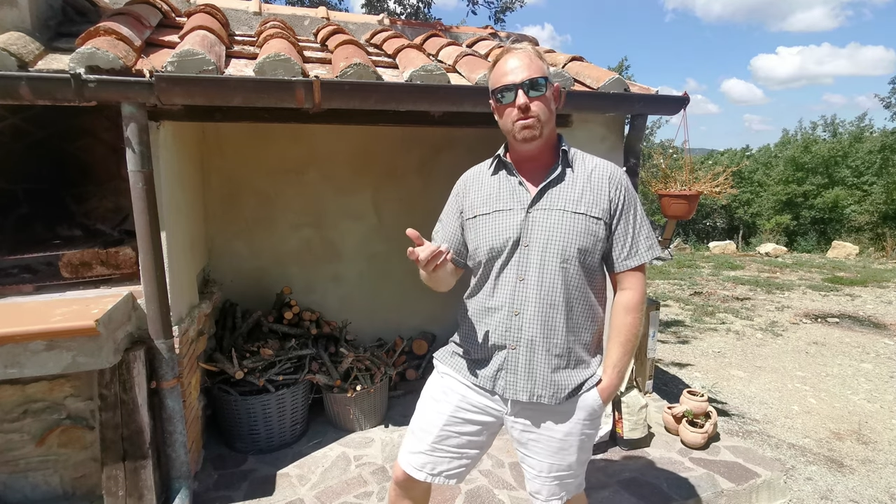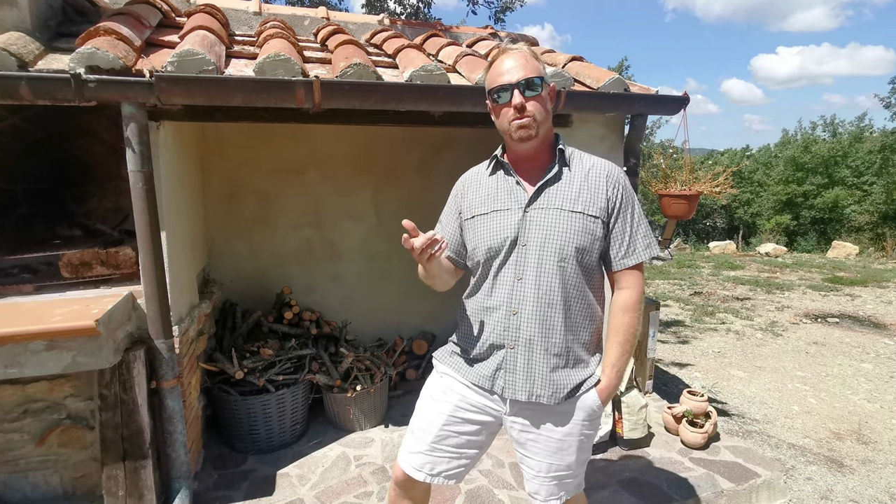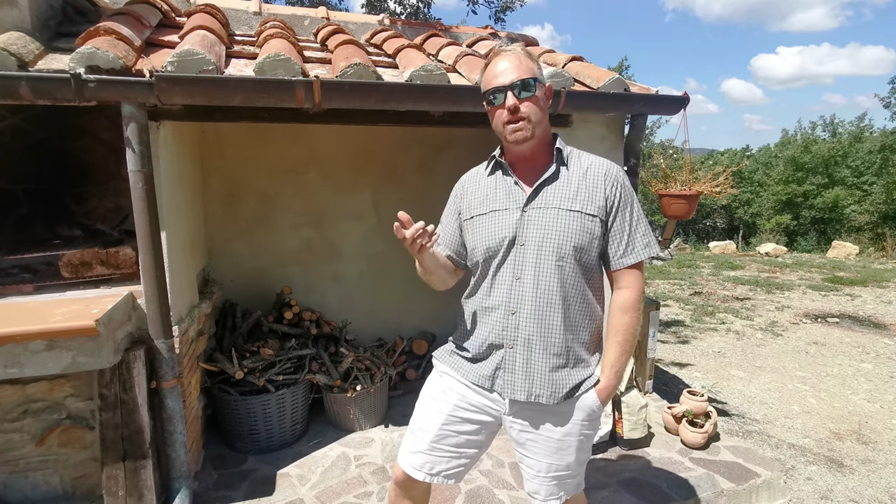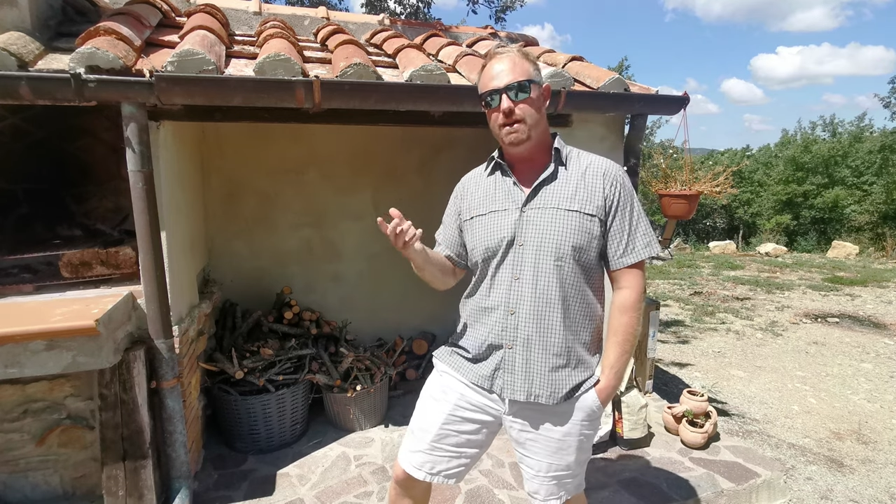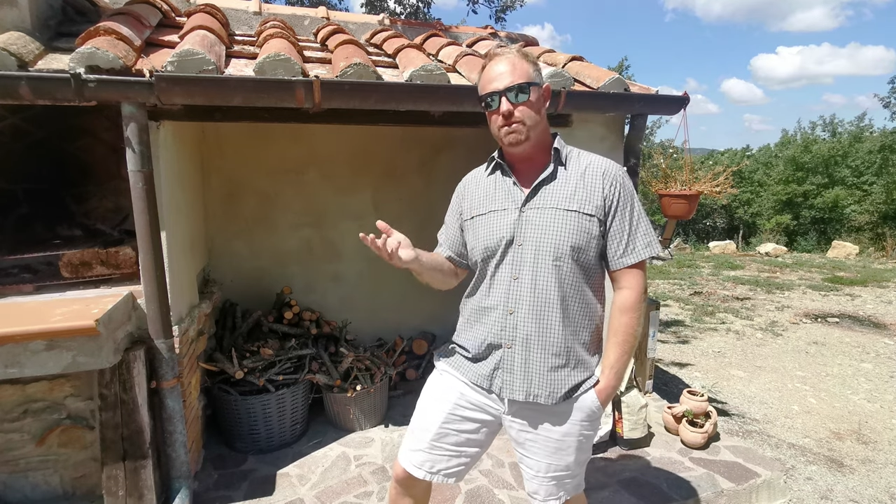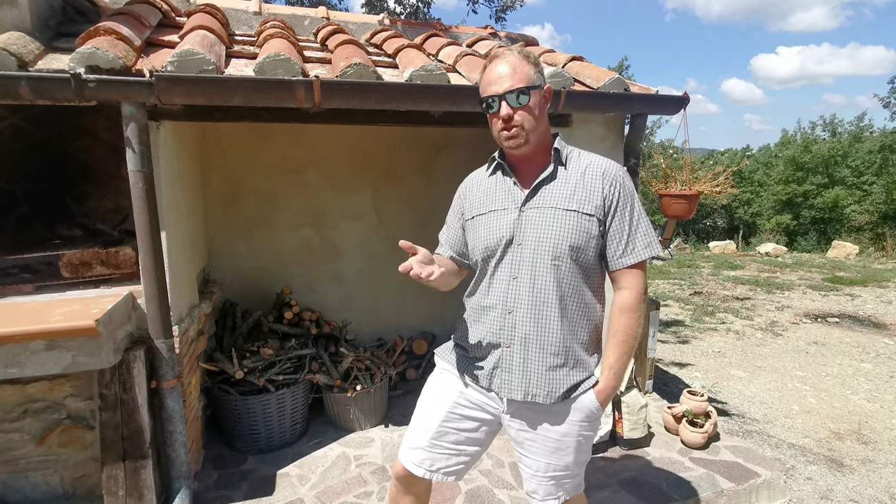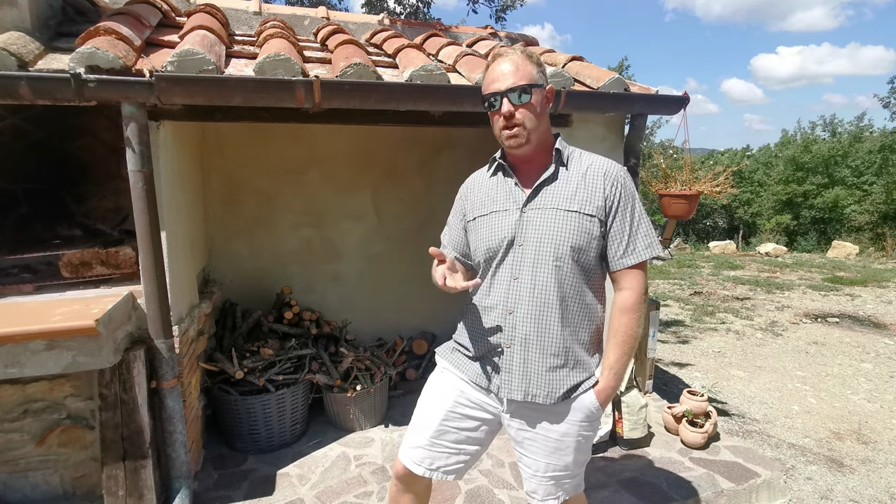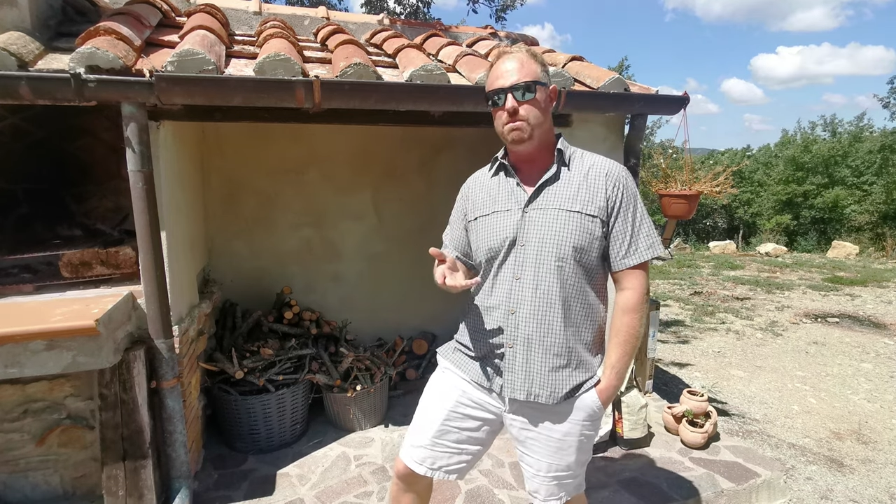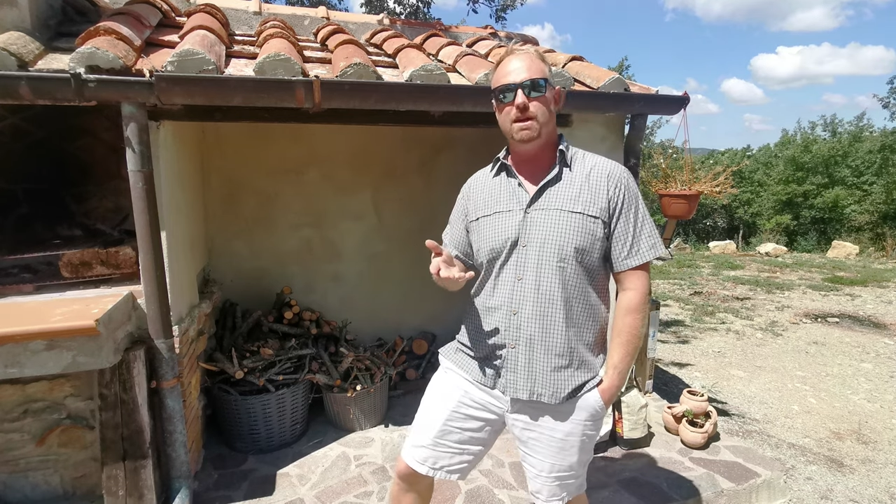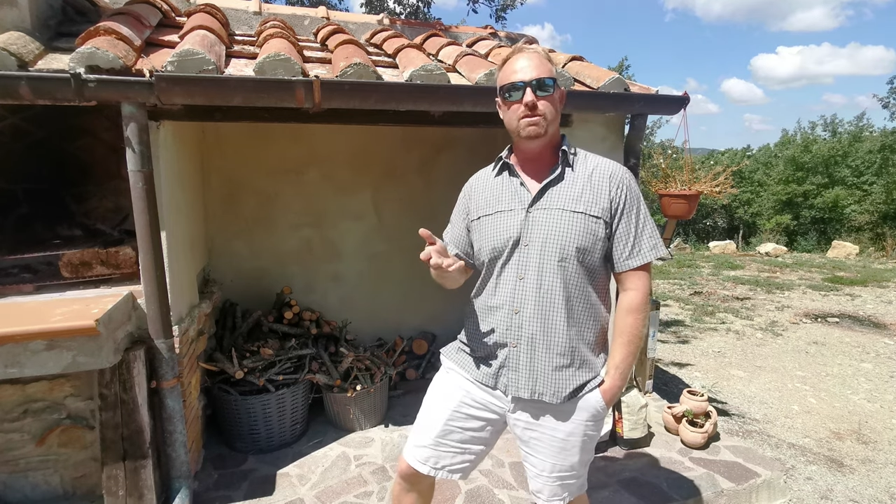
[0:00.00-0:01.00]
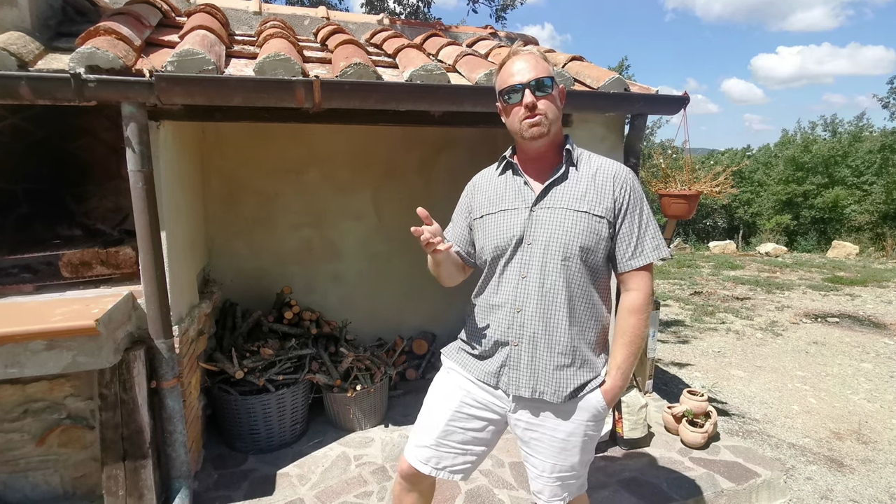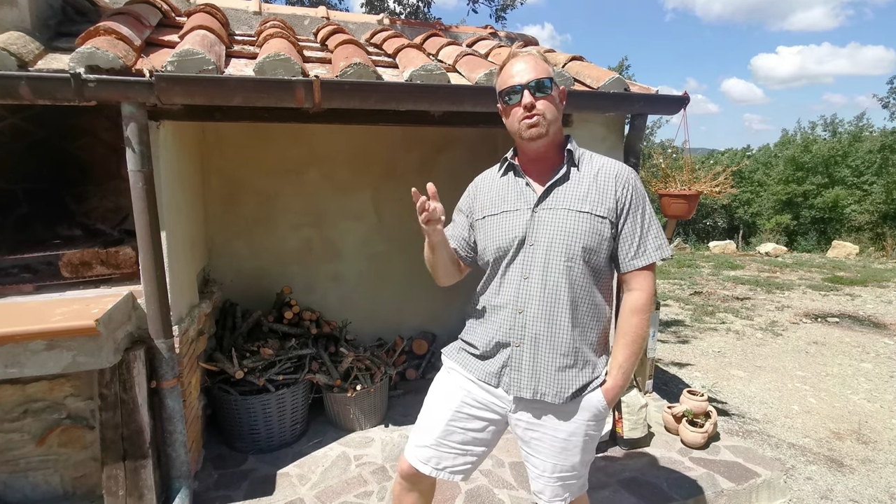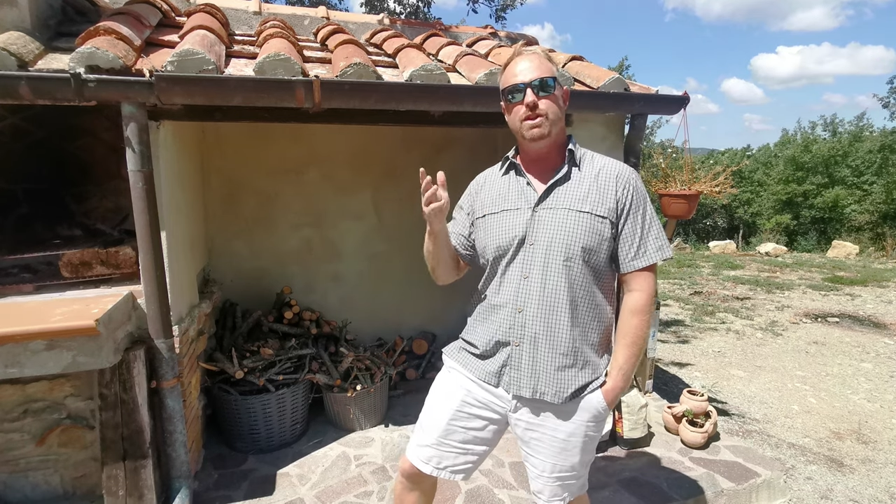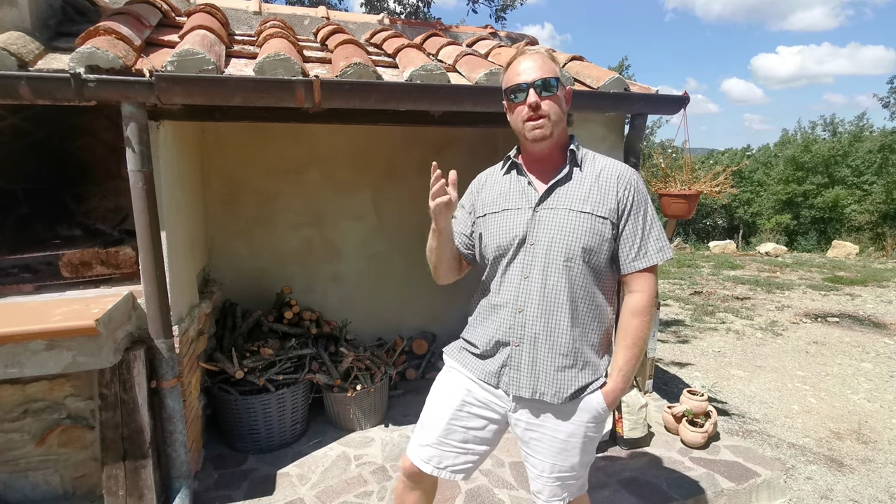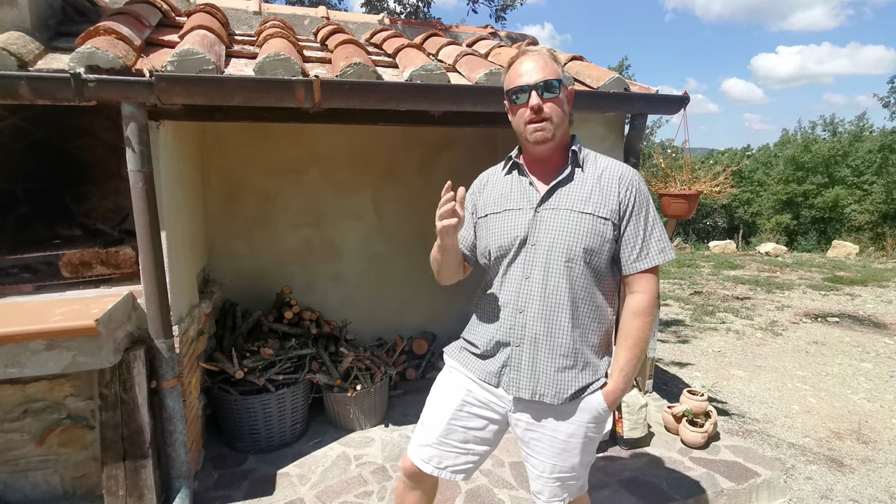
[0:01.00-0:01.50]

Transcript: the tree,